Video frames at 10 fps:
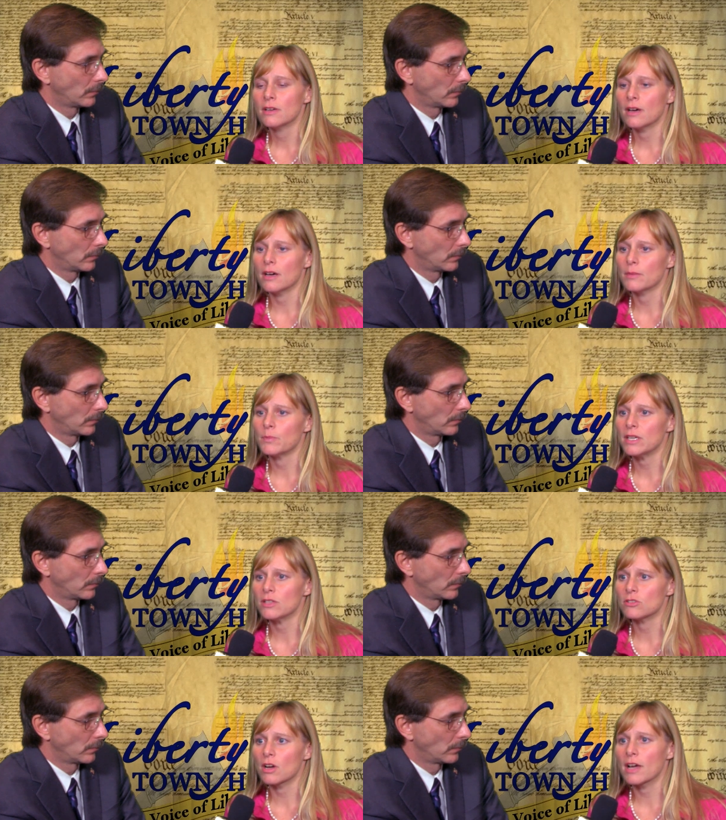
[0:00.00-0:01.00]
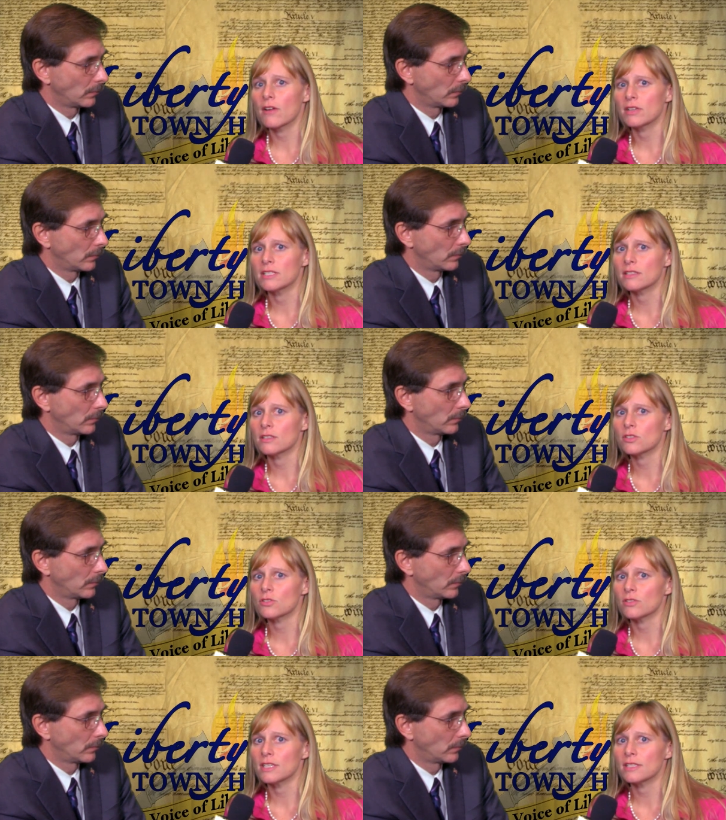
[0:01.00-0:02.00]
Speaker 1: um, being drug out into the
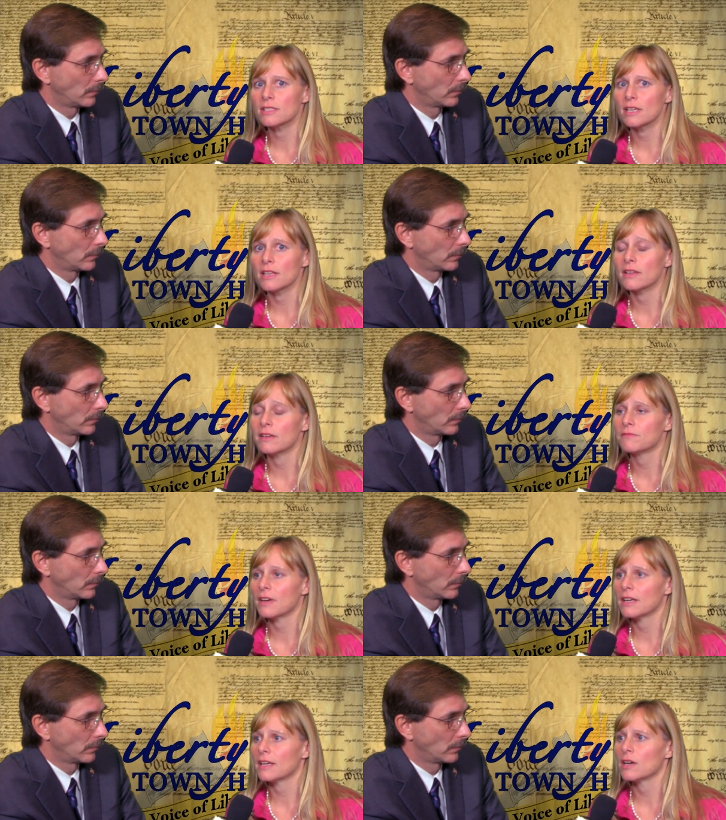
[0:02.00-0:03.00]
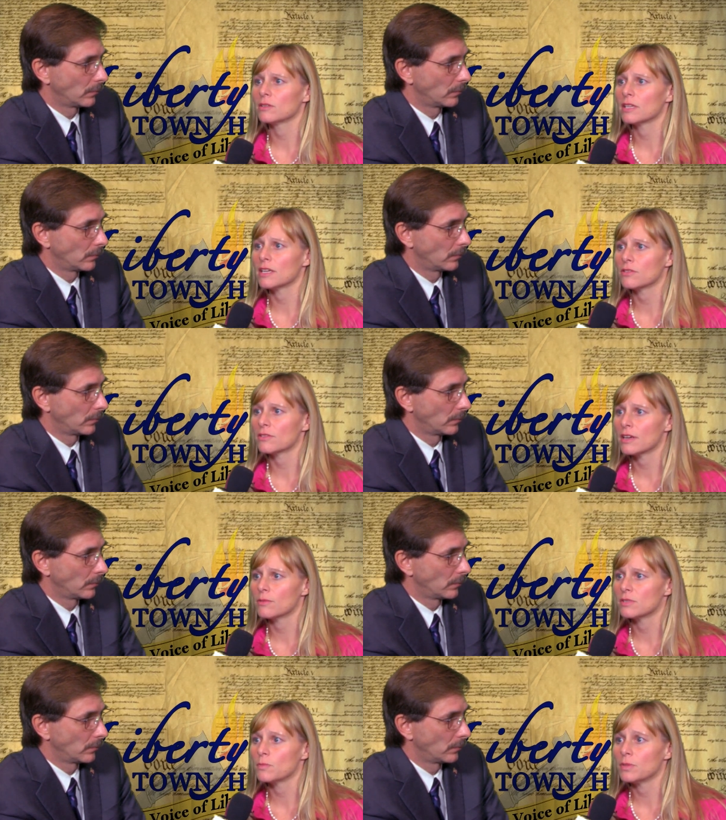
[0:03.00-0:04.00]
streets, and then finding out later that
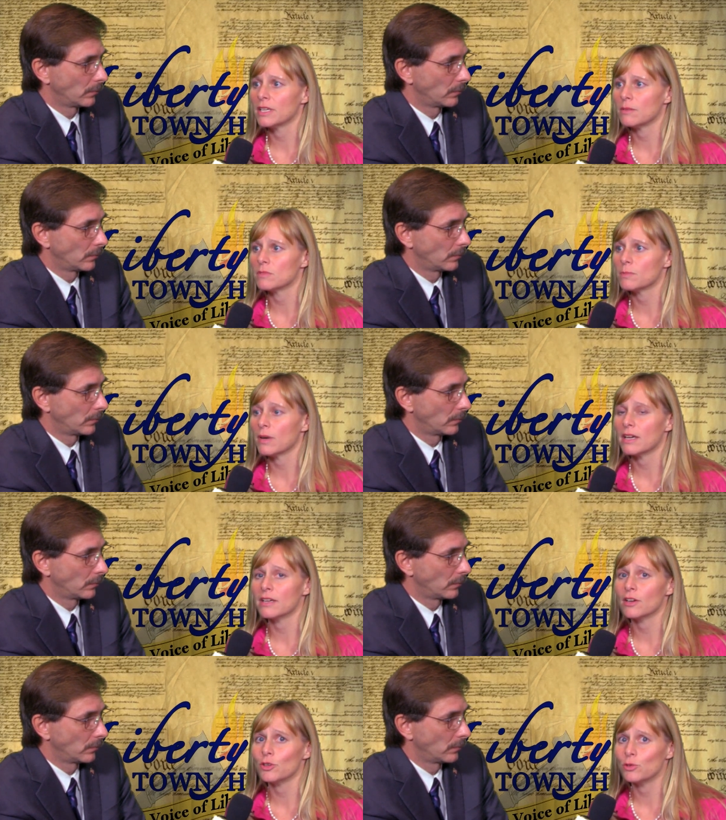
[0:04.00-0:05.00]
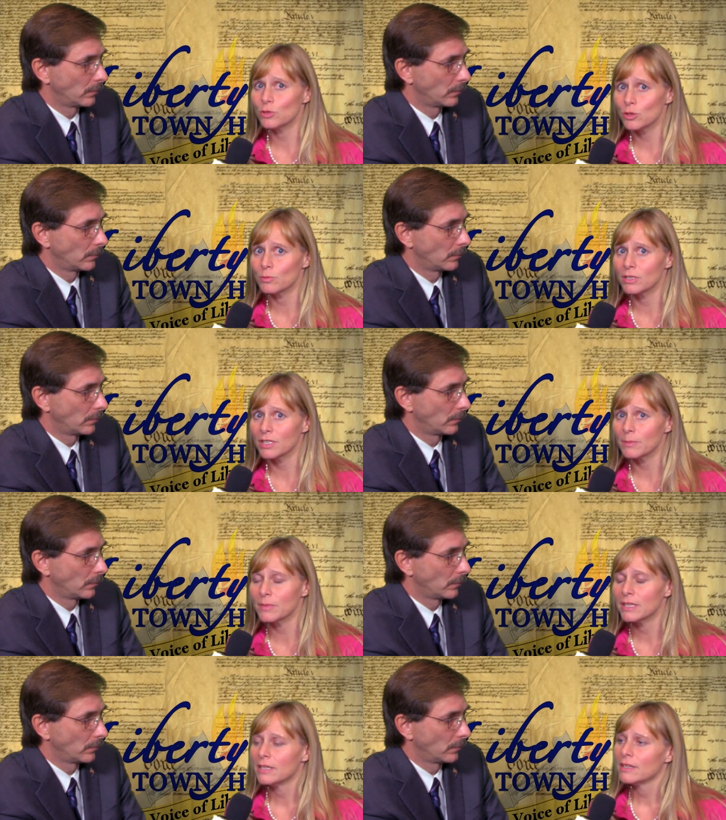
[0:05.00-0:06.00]
it was blamed by a YouTube
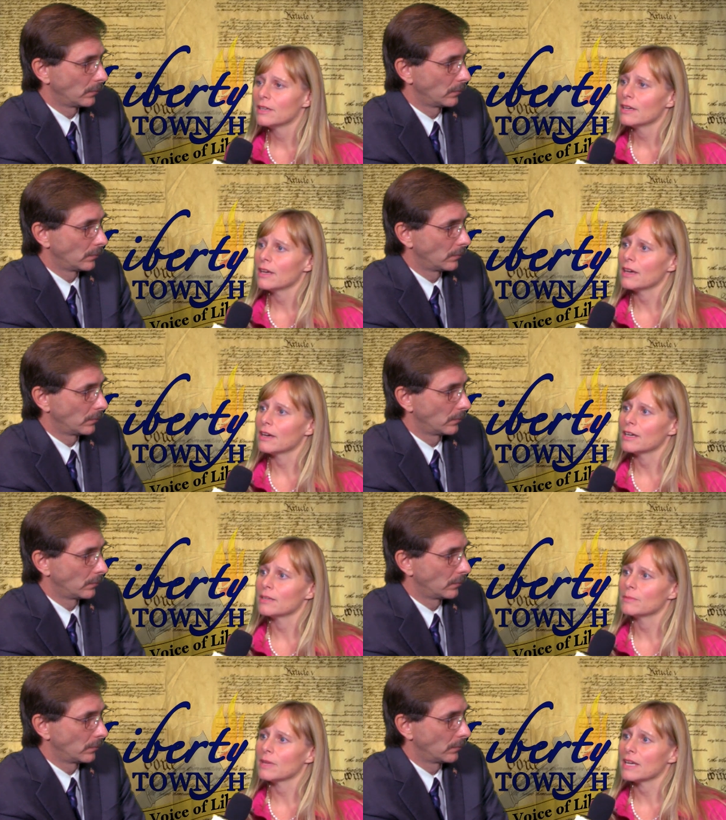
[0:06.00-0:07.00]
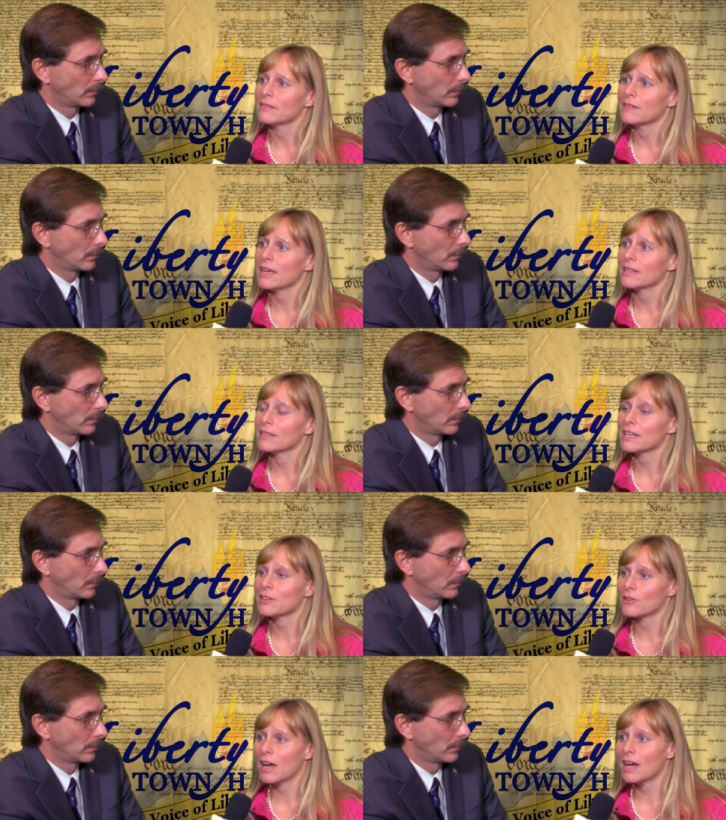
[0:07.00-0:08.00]
clip, um, and then
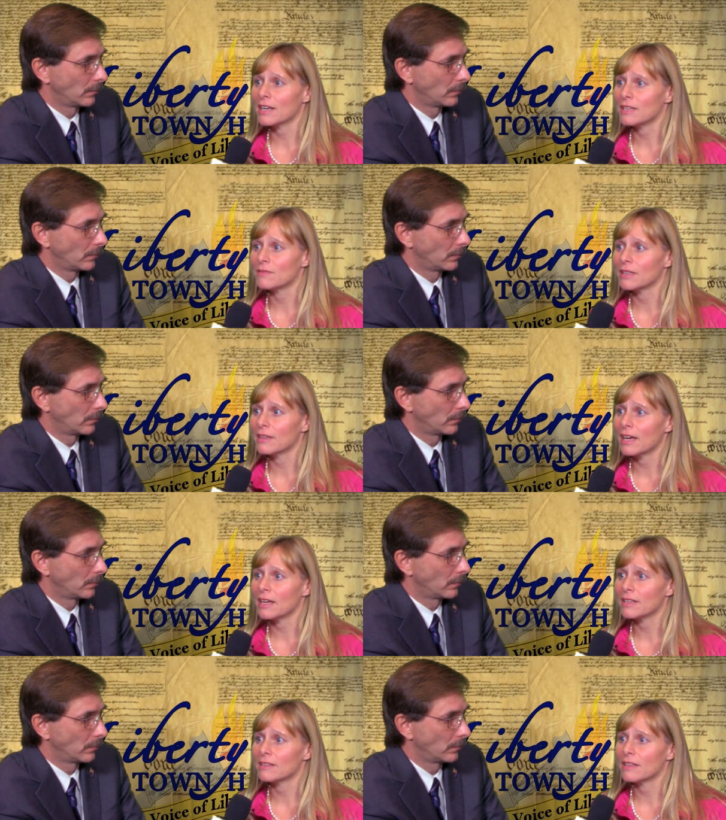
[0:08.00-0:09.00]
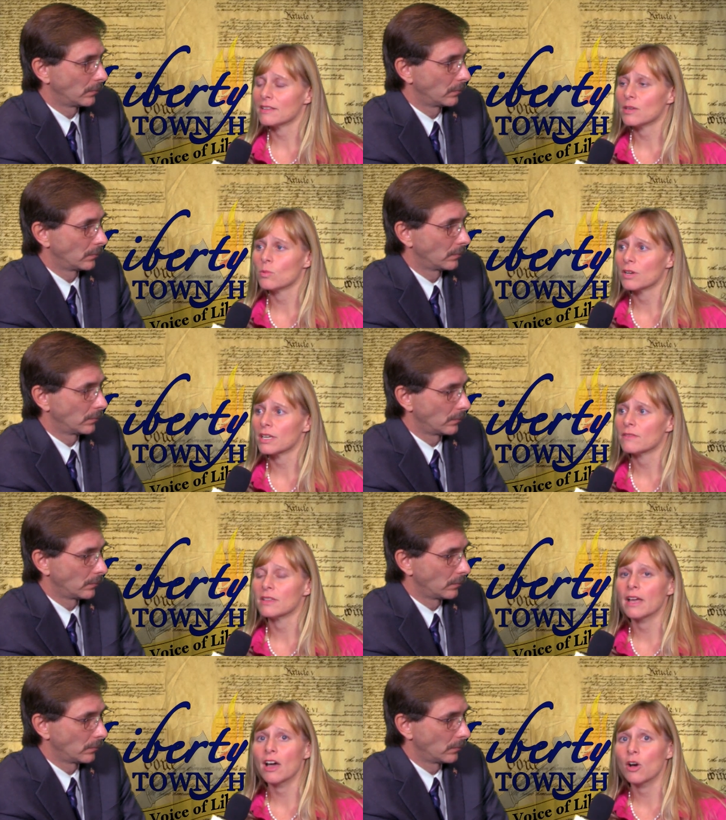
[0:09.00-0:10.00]
later on, even that, that they weren't
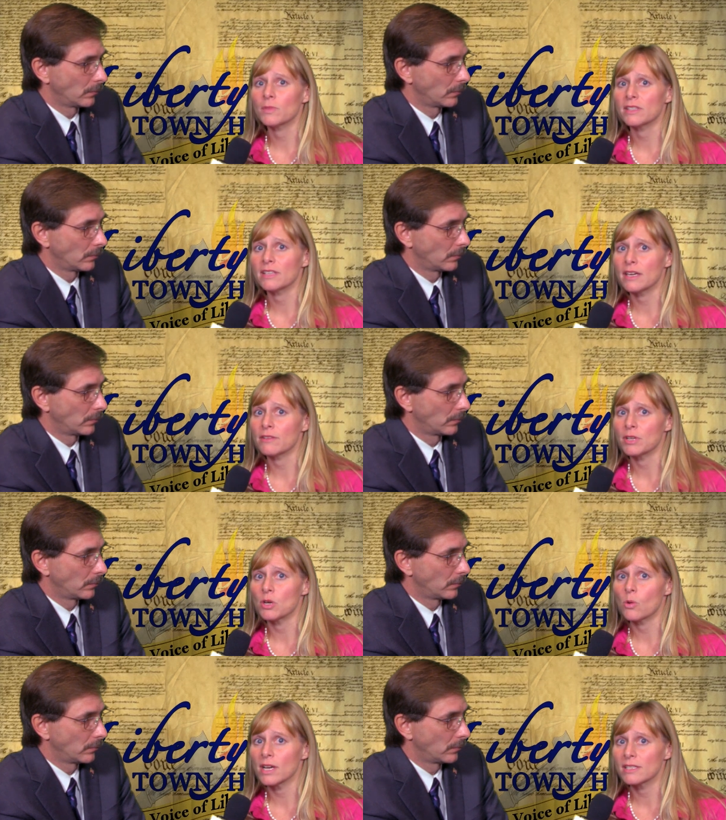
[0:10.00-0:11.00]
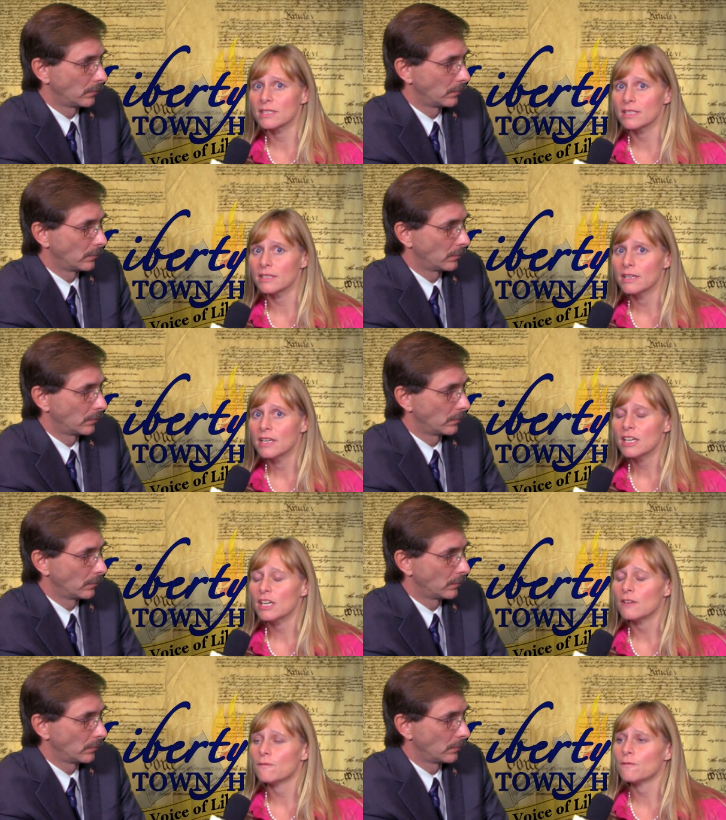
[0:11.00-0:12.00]
given the help that they had requested,
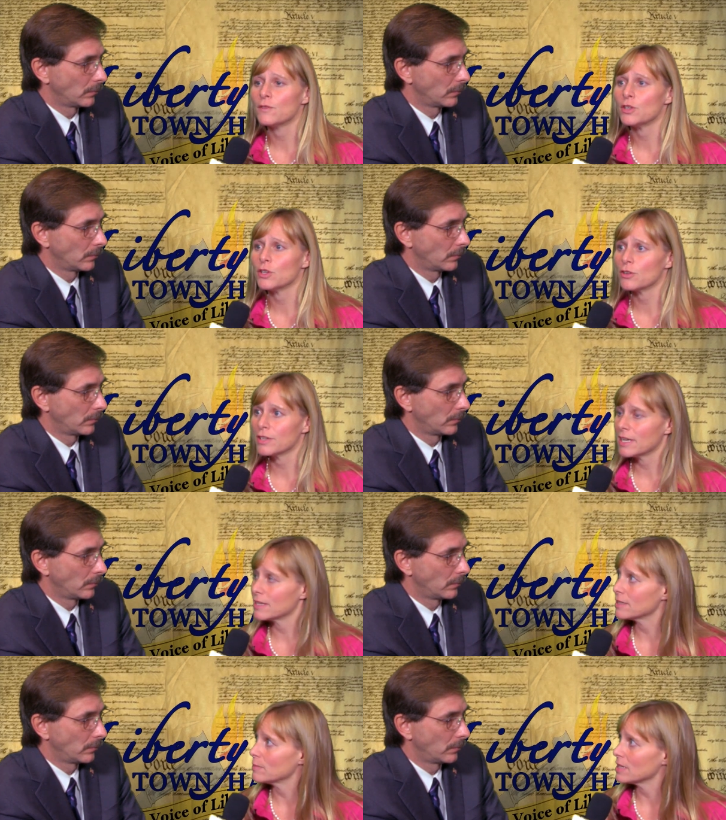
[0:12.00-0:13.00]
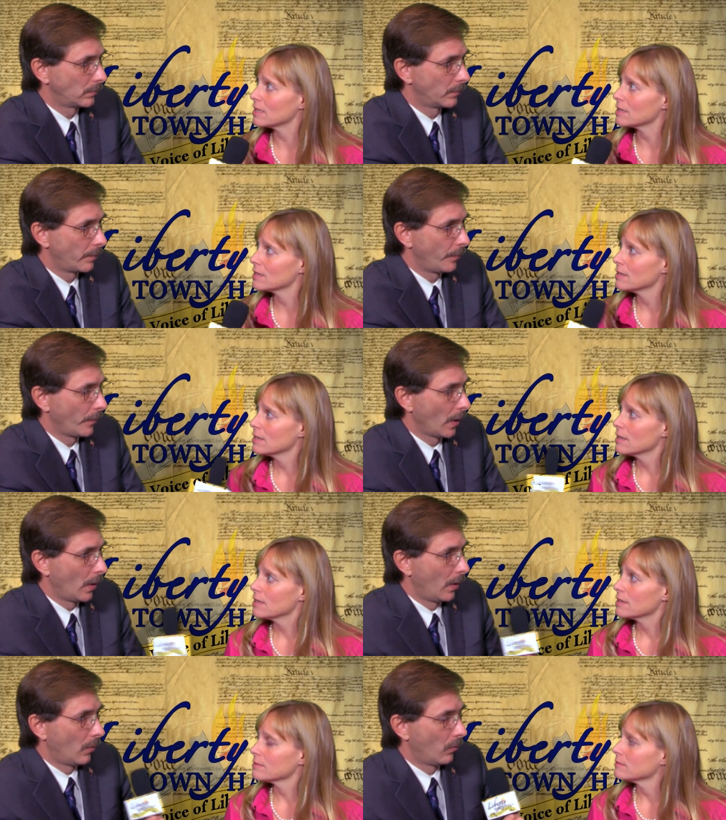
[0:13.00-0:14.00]
infuriated me.
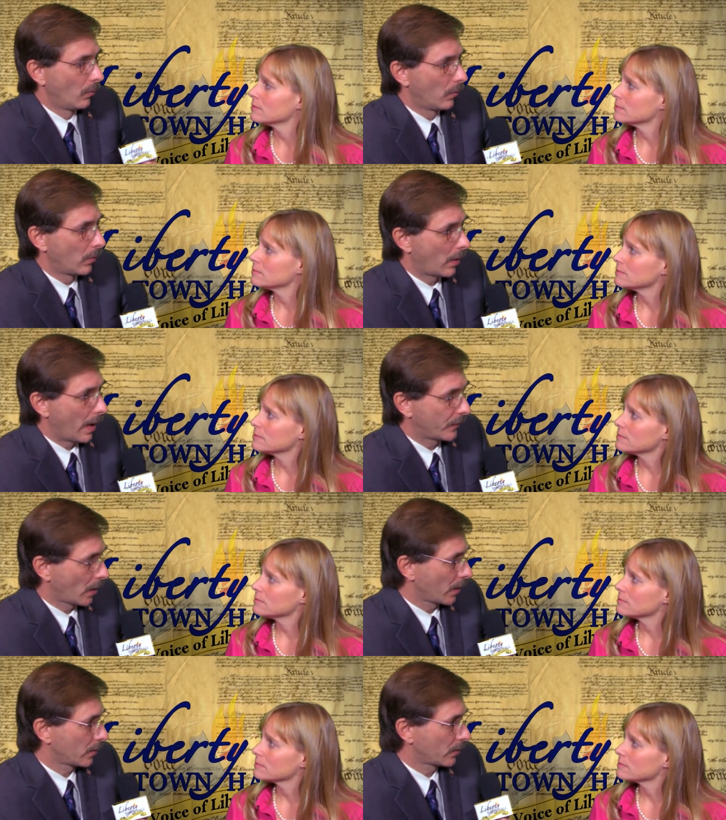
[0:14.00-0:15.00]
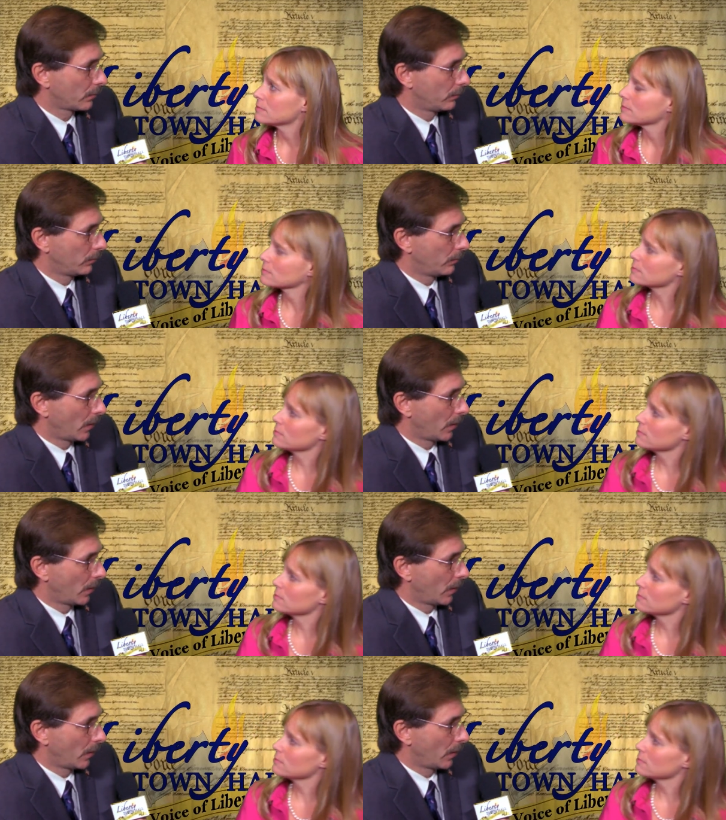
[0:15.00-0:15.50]
Speaker 2: I've talked to some